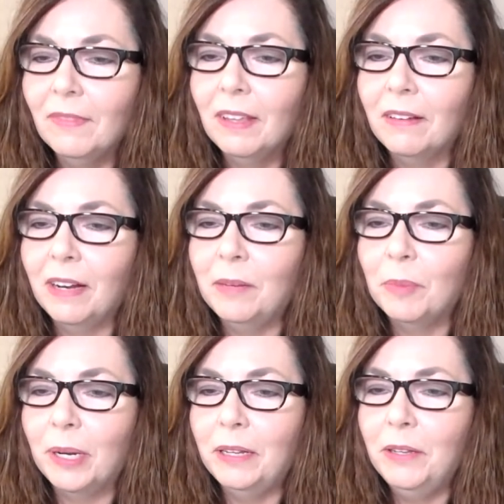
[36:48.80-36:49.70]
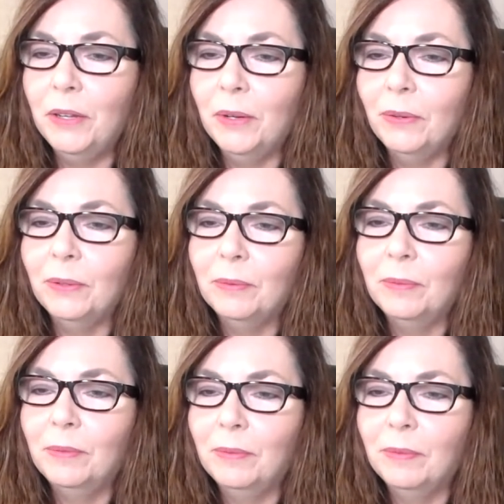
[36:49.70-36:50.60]
All right. Brand new,
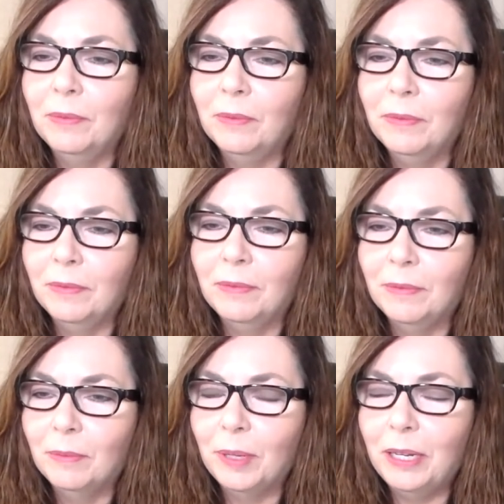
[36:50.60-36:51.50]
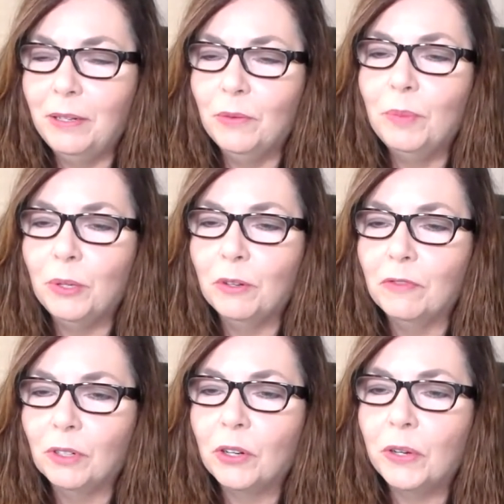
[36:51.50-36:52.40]
brand new,
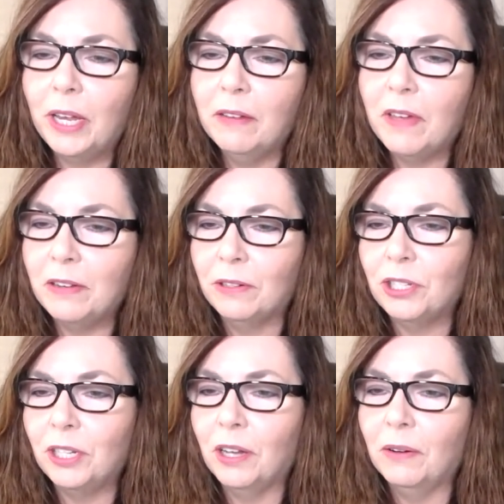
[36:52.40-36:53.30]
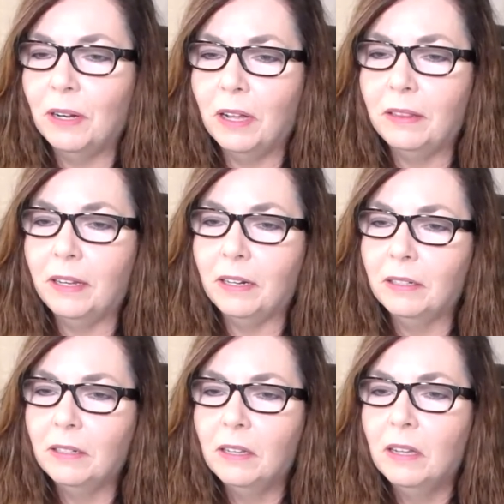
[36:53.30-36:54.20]
beautiful creative energy going on there.
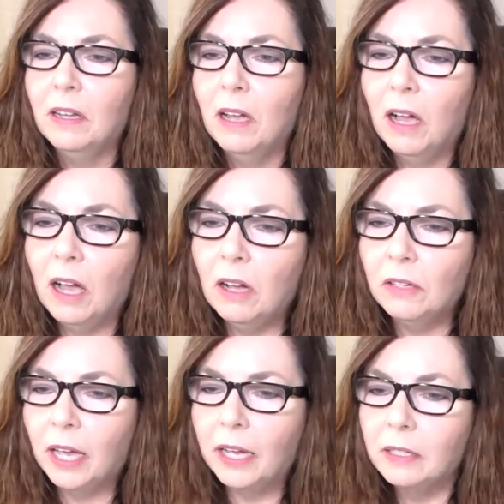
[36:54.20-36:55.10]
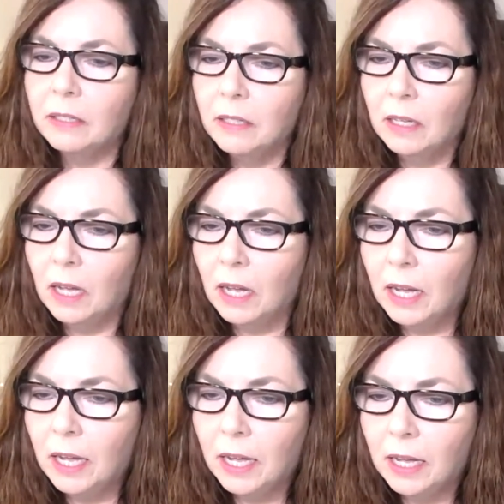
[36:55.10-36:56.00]
Okay.
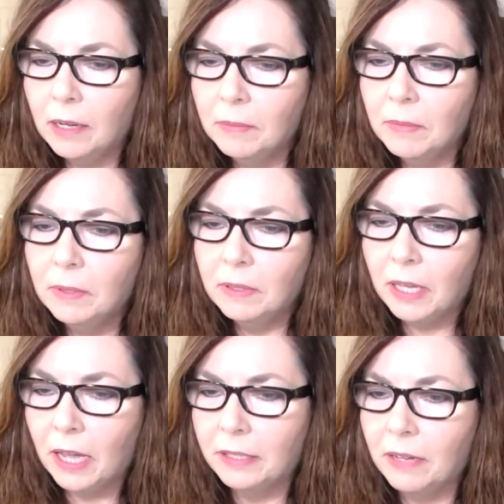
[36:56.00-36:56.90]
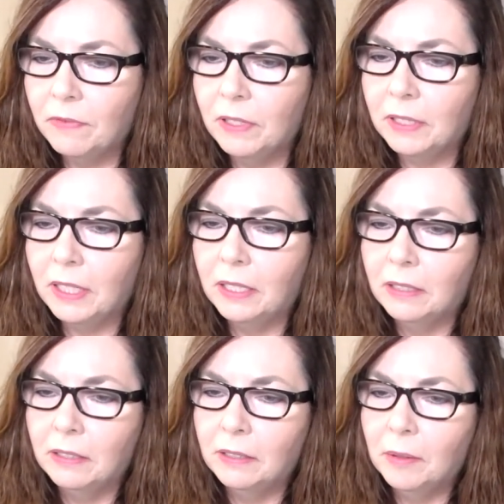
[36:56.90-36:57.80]
Um, yeah, definitely.
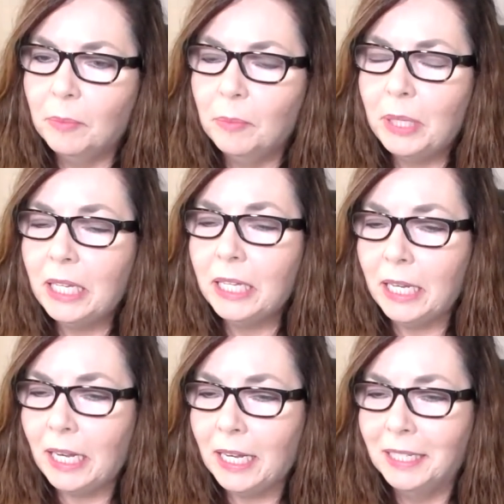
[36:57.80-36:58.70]
Peony.